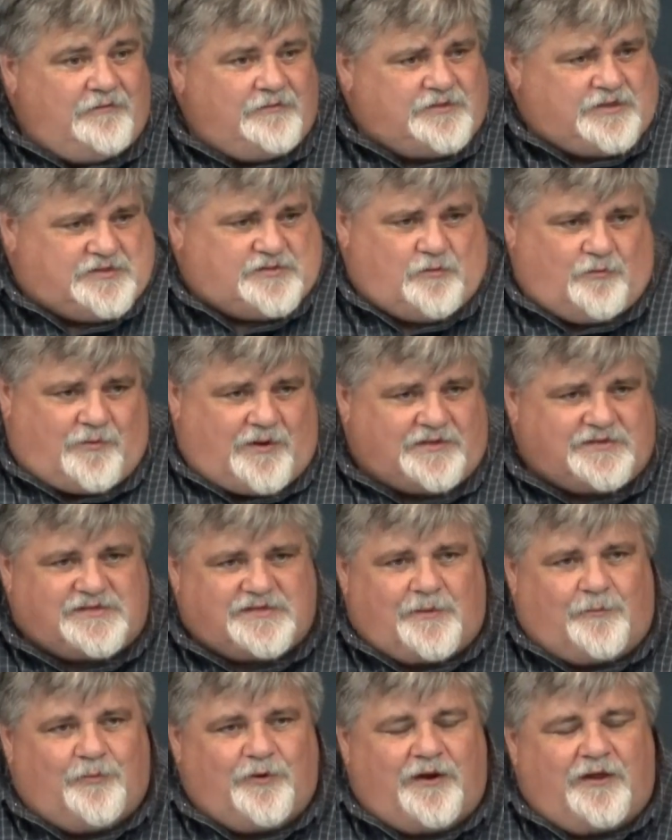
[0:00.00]
doesn't want
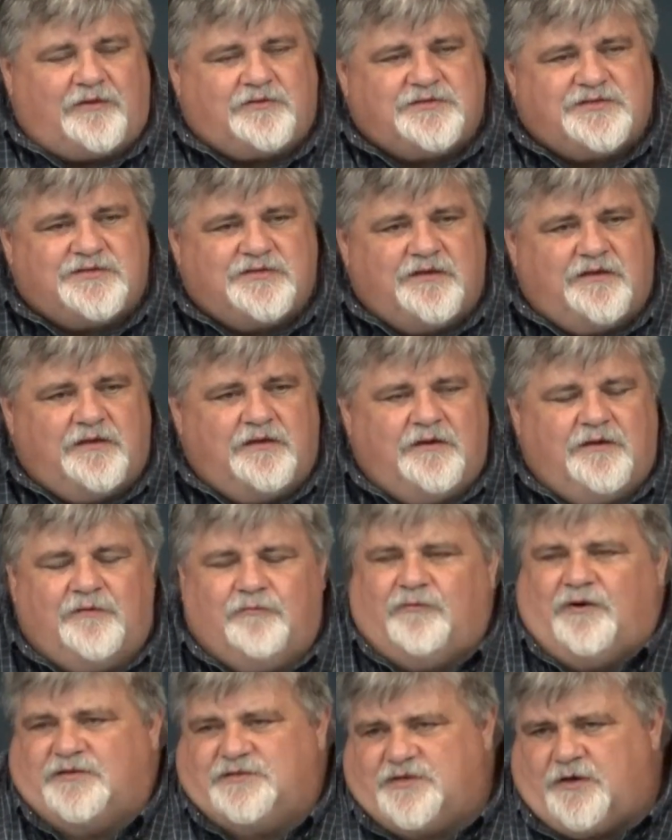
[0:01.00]
someone else,
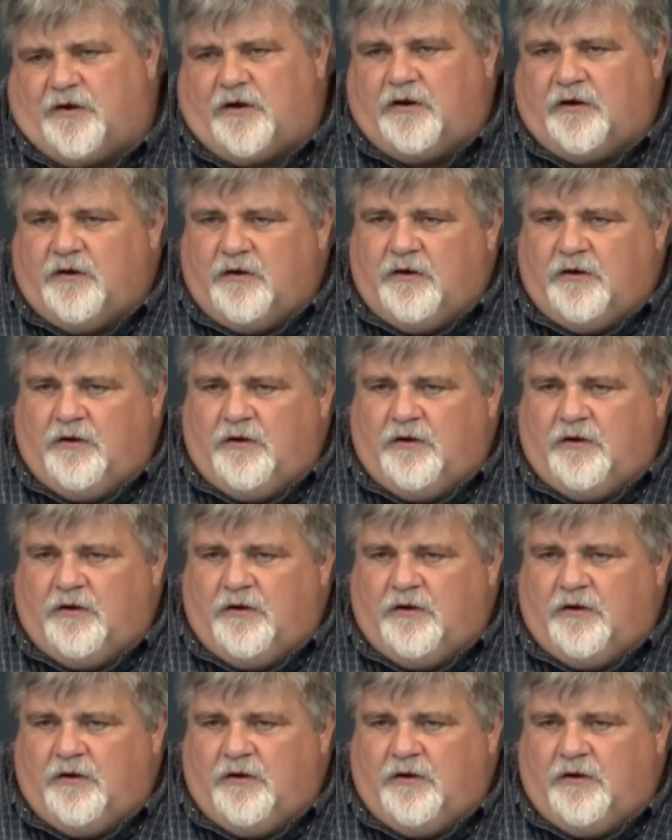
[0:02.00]
wants her.